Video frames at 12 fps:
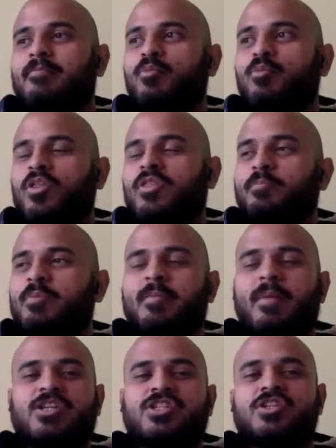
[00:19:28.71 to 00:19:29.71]
with pretty
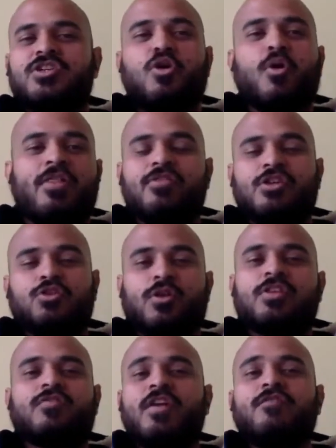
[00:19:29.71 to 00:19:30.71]
much no other resource.
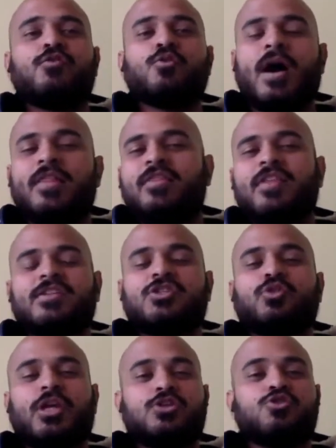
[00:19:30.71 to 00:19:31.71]
There's very few other things that you
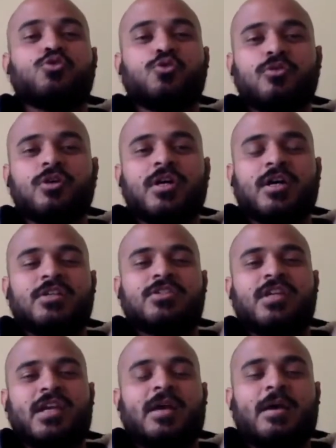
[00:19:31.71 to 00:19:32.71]
can do
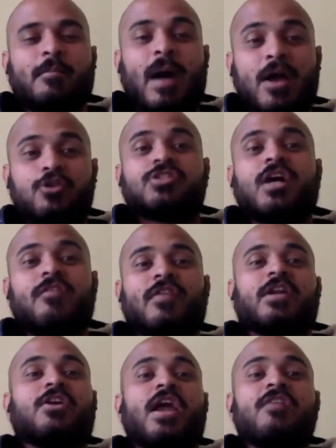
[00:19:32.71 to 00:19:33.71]
sitting by yourself and
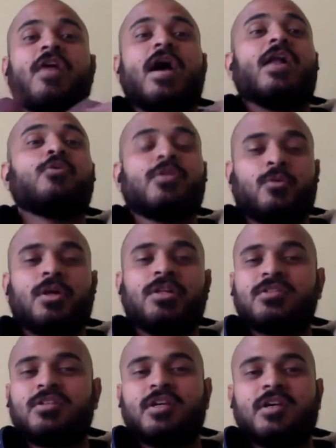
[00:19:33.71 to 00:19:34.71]
create value in the world.
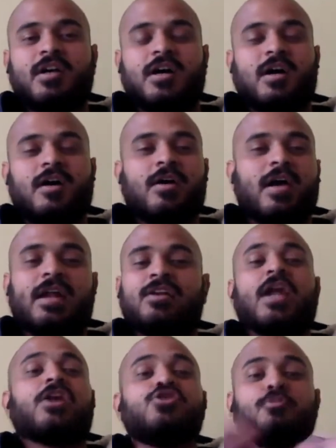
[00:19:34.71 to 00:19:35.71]
And create
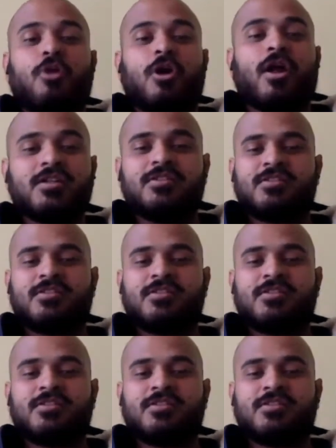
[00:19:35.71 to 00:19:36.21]
a new product